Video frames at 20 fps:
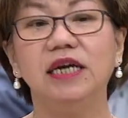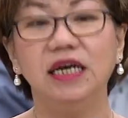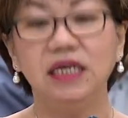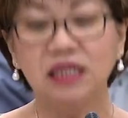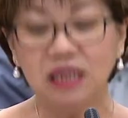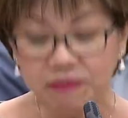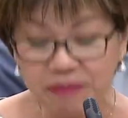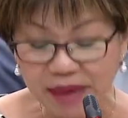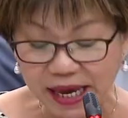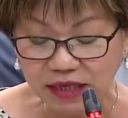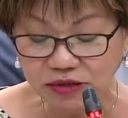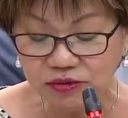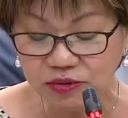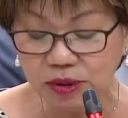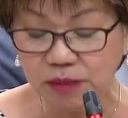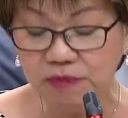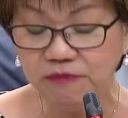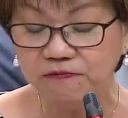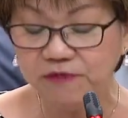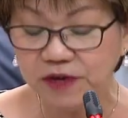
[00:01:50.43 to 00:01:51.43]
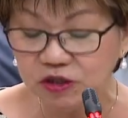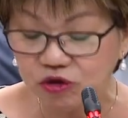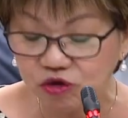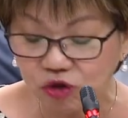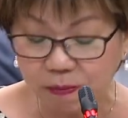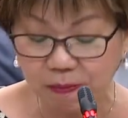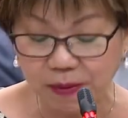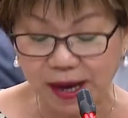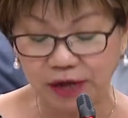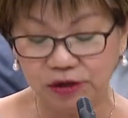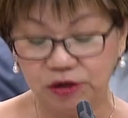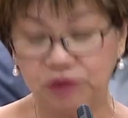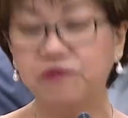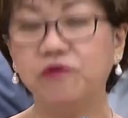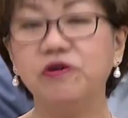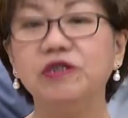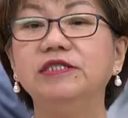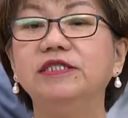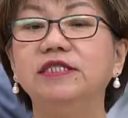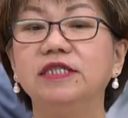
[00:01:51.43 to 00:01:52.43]
In the mainstream First Toa Payoh,
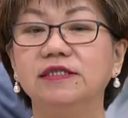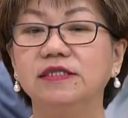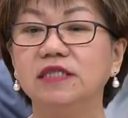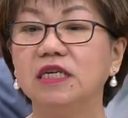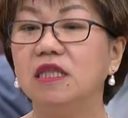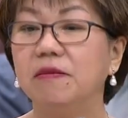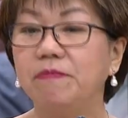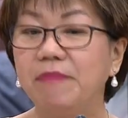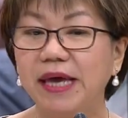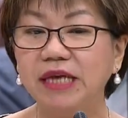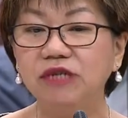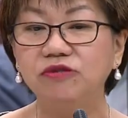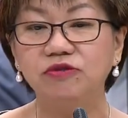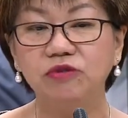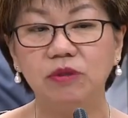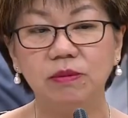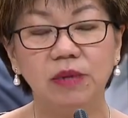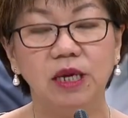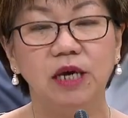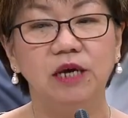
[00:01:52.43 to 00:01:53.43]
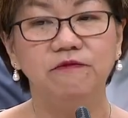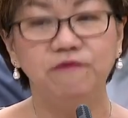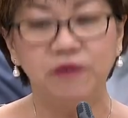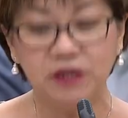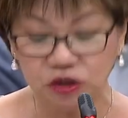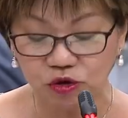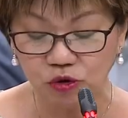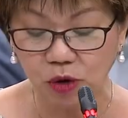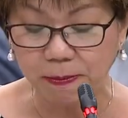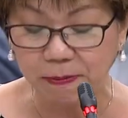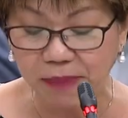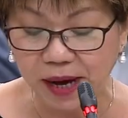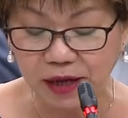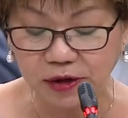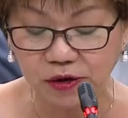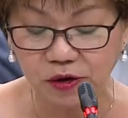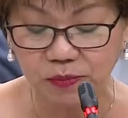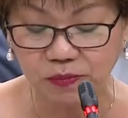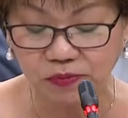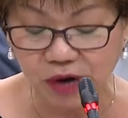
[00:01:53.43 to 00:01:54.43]
for instance, in the mainstream First Toa
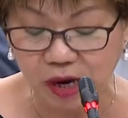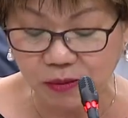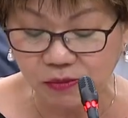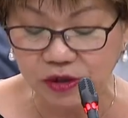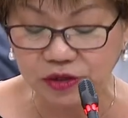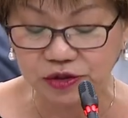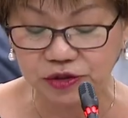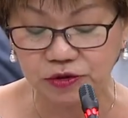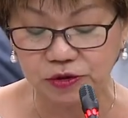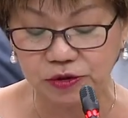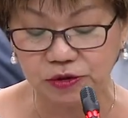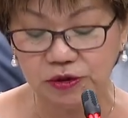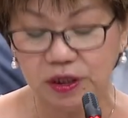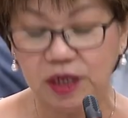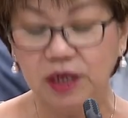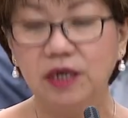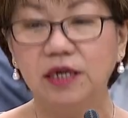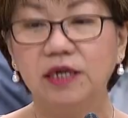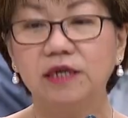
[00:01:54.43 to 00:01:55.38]
Payoh Primary School,